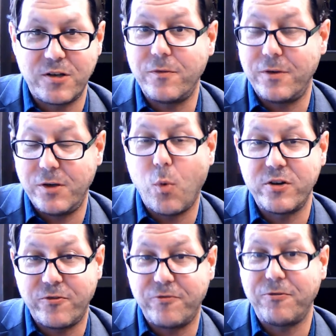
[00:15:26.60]
you want
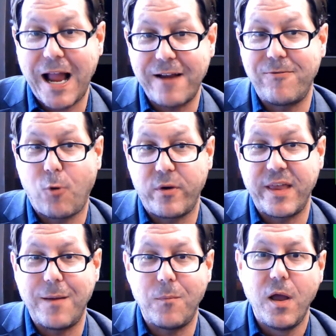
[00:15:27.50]
to flag for
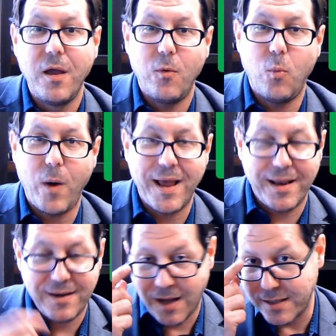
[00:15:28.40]
them
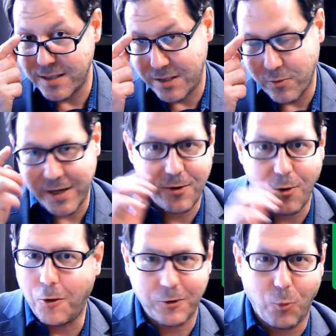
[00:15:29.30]
when continuity no
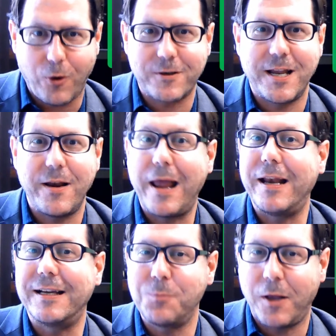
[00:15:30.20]
longer works, and
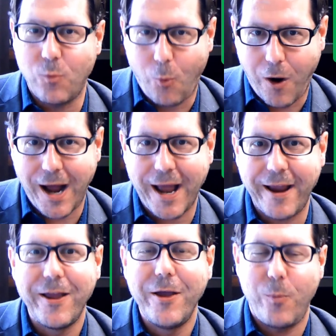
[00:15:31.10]
explain
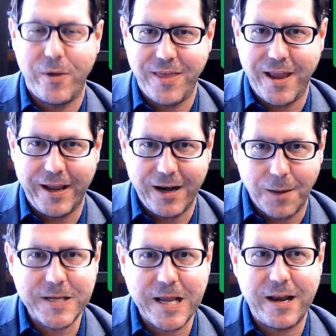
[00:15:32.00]
why we think an
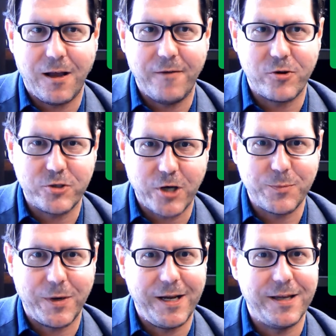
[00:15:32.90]
updating of your
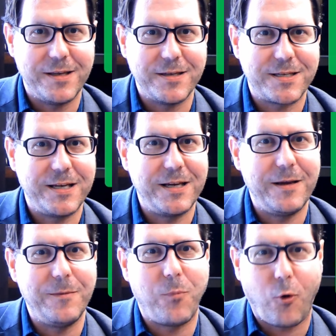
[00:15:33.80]
judgment is
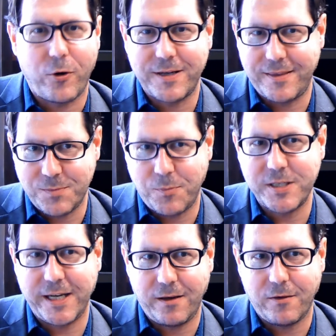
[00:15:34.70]
important at this
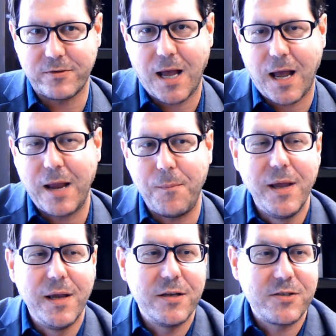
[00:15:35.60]
particular time.
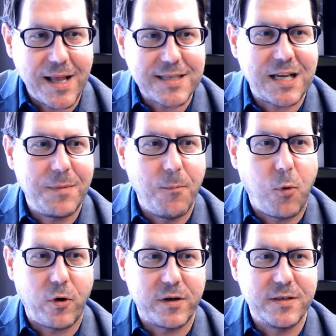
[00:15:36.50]
So that's going to be
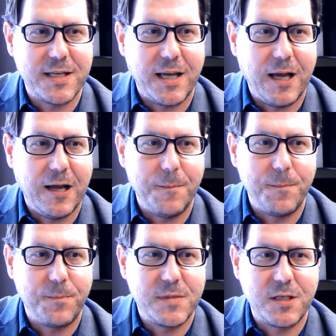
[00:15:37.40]
important
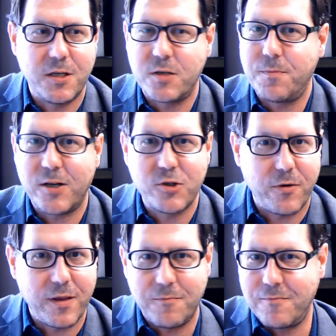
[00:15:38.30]
to just make sure that